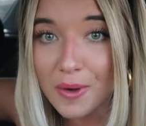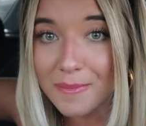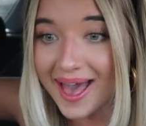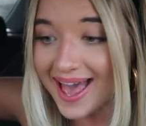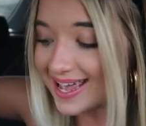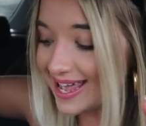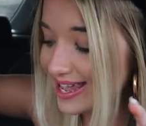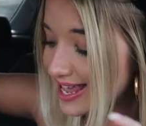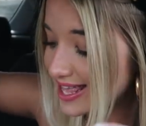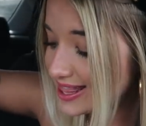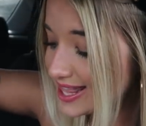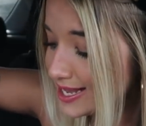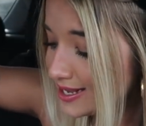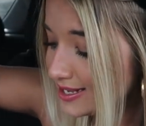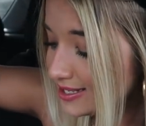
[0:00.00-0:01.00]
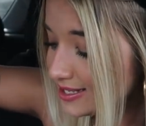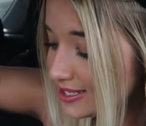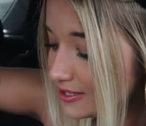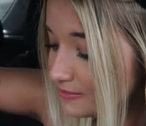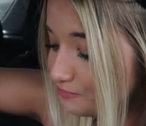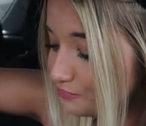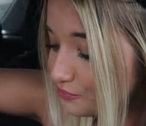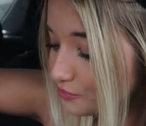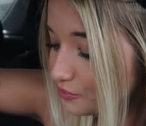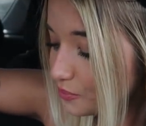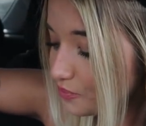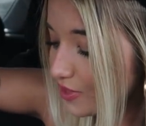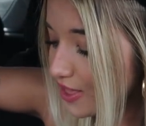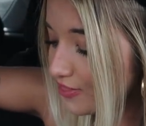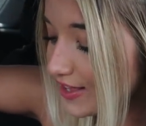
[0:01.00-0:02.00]
go back and get this.
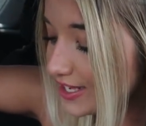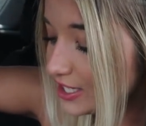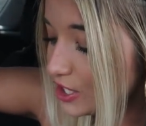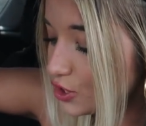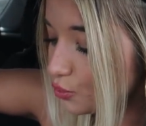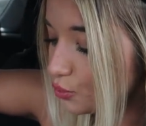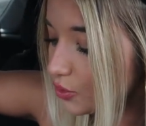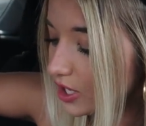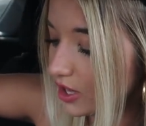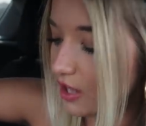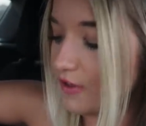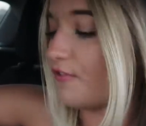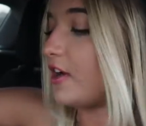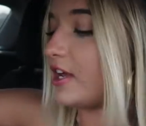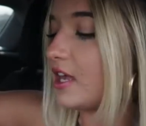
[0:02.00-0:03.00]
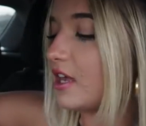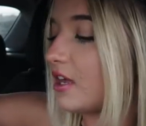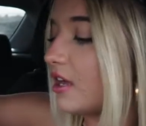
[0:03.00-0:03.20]
This is really freaking